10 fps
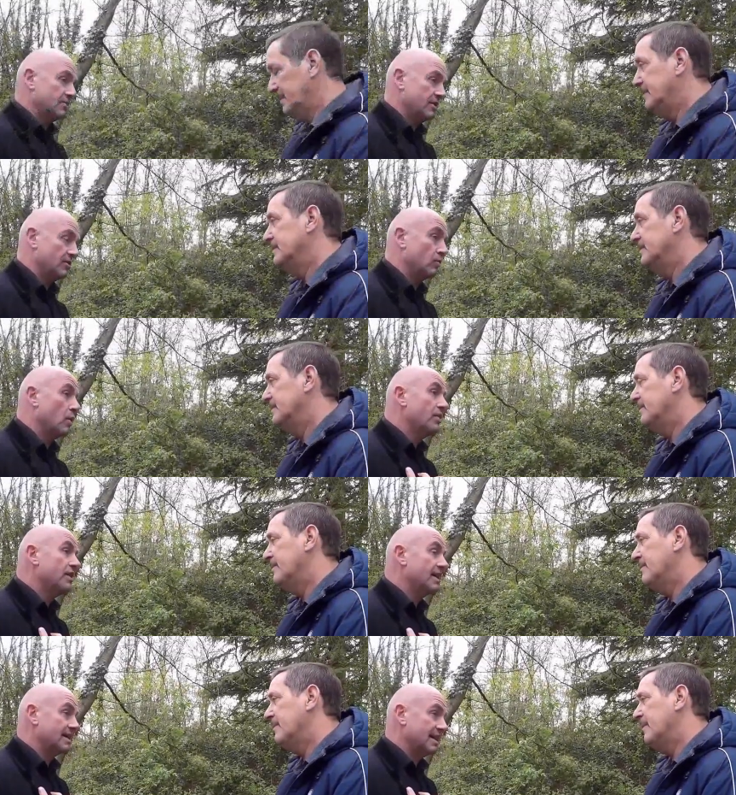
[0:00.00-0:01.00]
Speaker 1: So the one thing
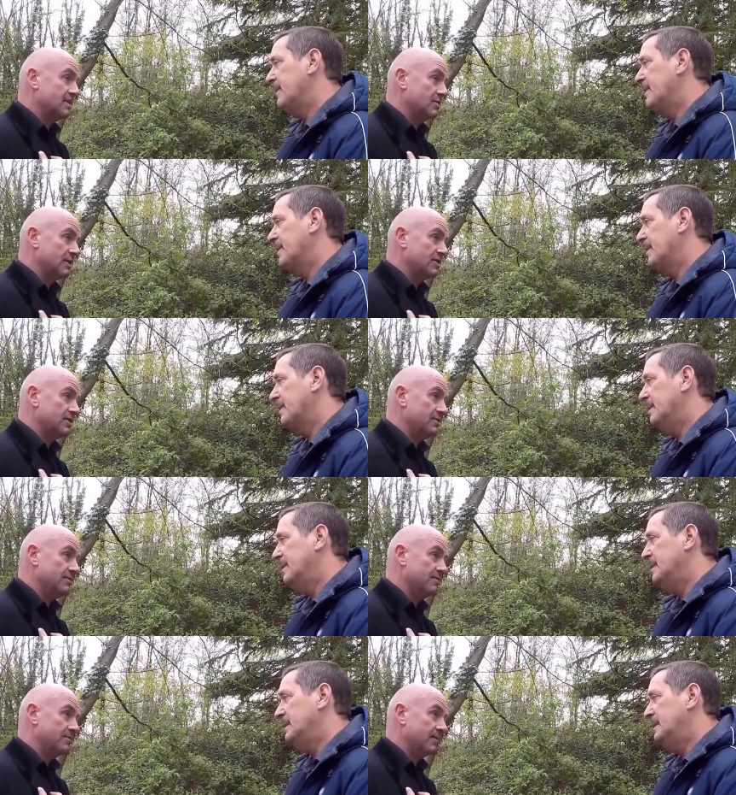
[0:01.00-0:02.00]
I'd like to ask you
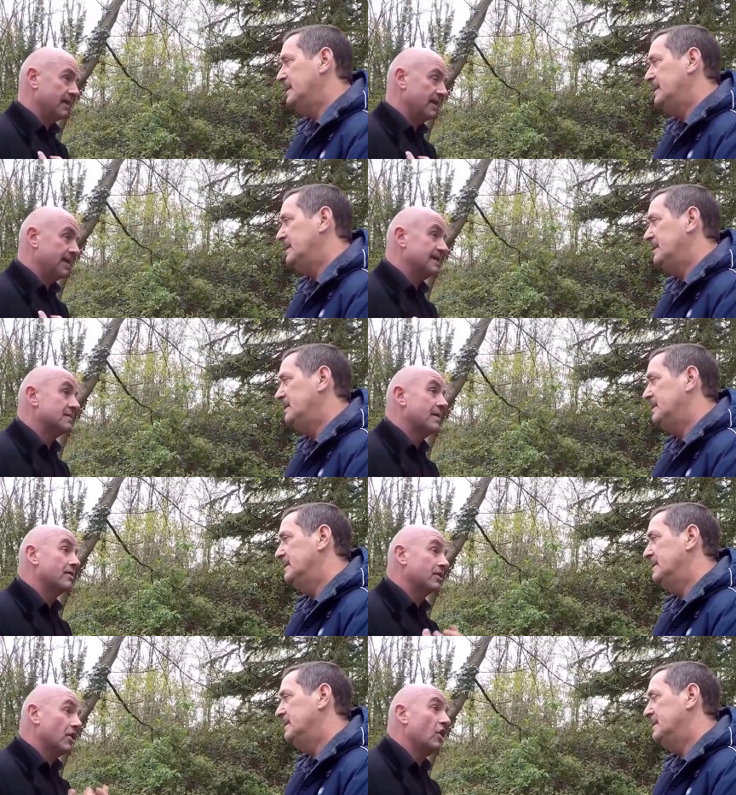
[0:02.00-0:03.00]
is about
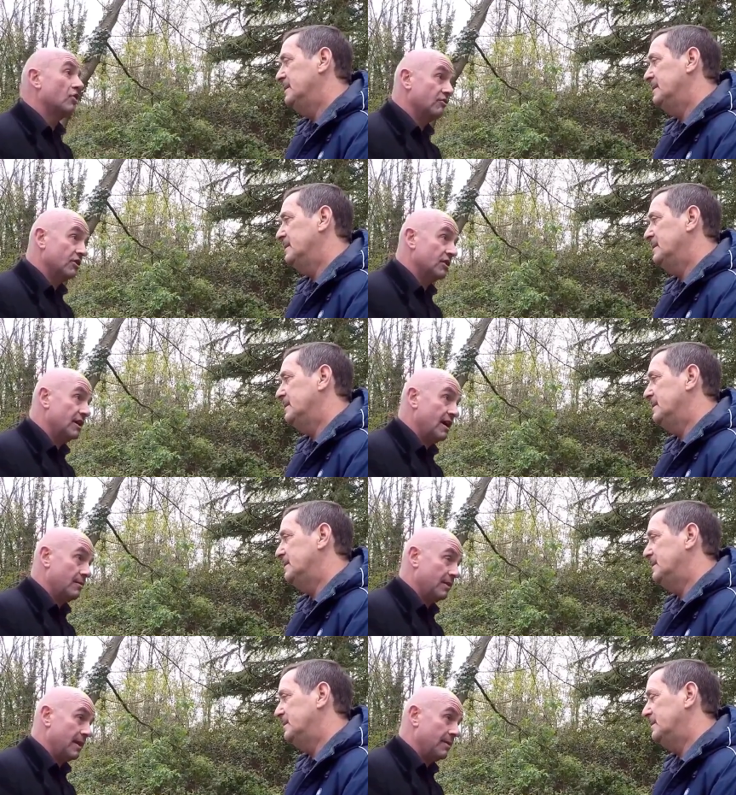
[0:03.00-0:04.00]
the cholera
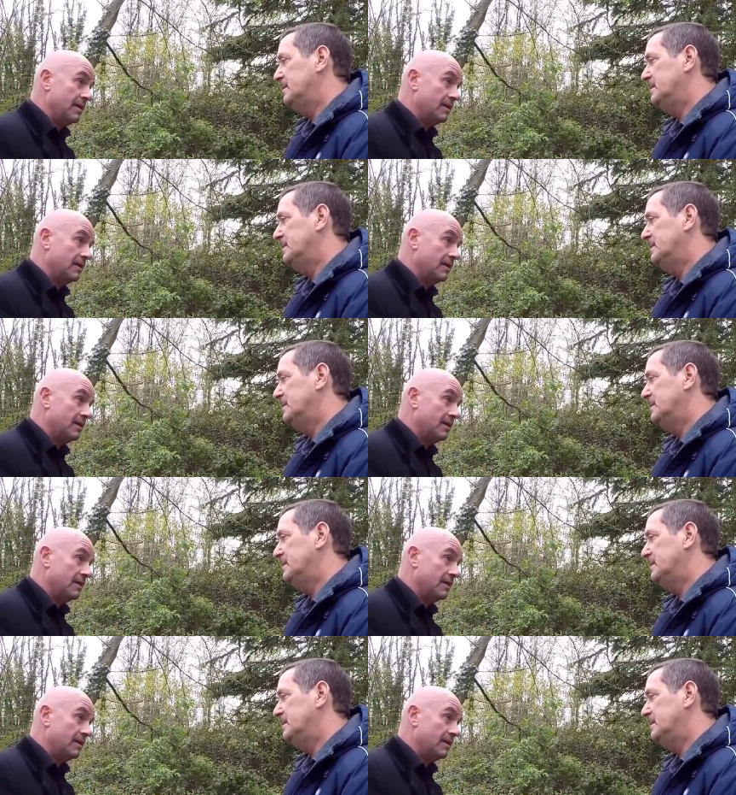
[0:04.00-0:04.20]
epidemic.